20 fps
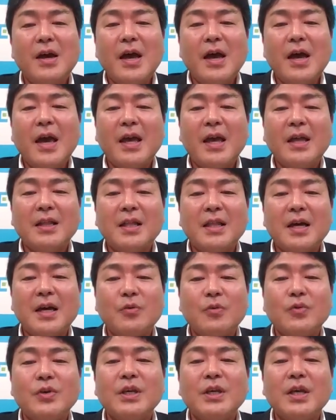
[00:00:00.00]
And
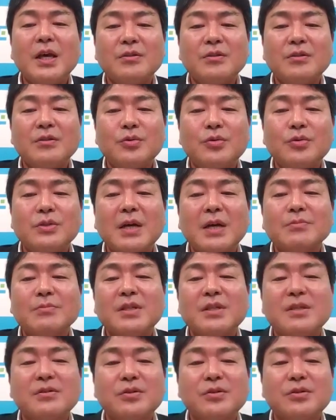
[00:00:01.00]
we can do
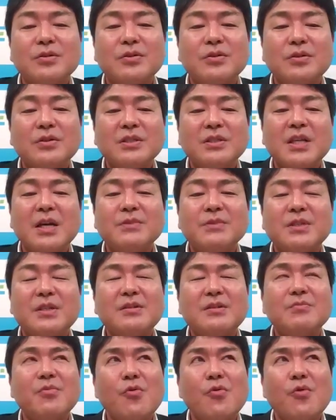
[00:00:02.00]
something new,
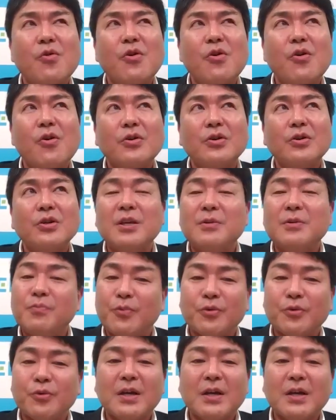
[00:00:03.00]
something more
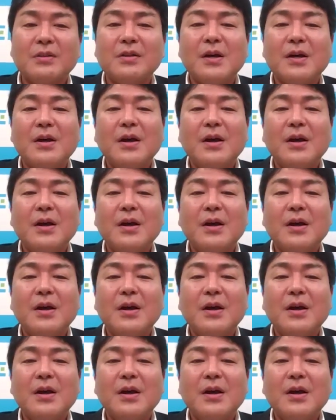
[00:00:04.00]
important,